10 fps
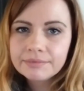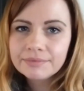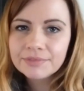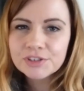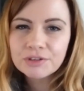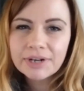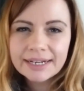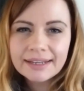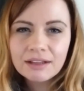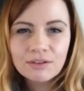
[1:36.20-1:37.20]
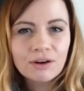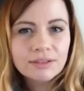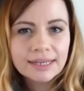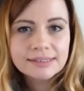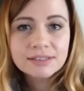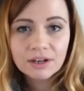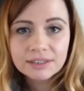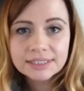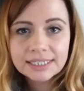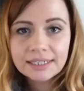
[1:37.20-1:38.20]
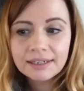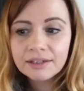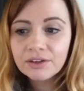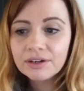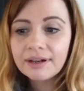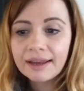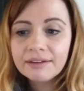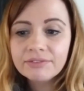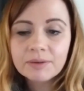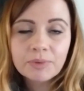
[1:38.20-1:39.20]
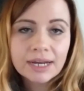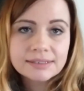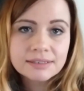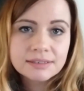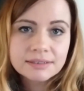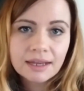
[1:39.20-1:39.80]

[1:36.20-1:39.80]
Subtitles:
There's already a lot less certainty in your life at present,